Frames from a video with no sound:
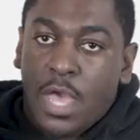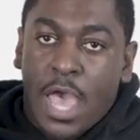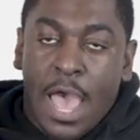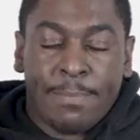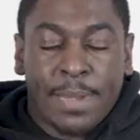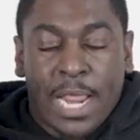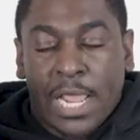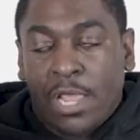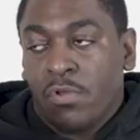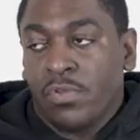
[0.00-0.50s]

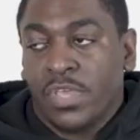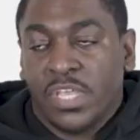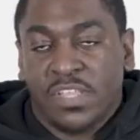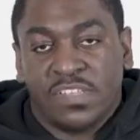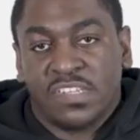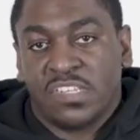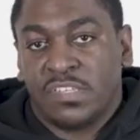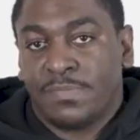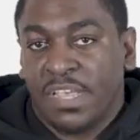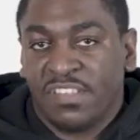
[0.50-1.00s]
I'm not gonna get
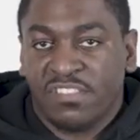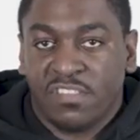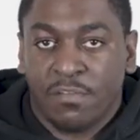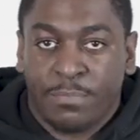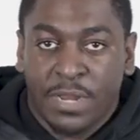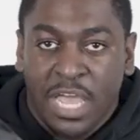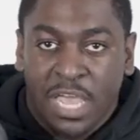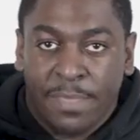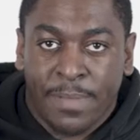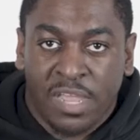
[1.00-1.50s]
to the space of
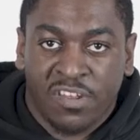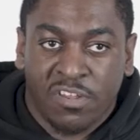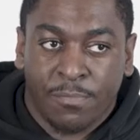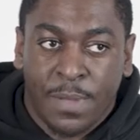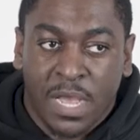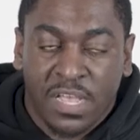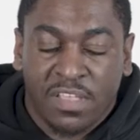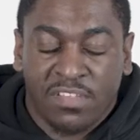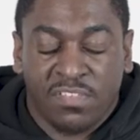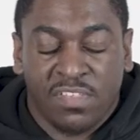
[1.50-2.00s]
Black Magic Pocket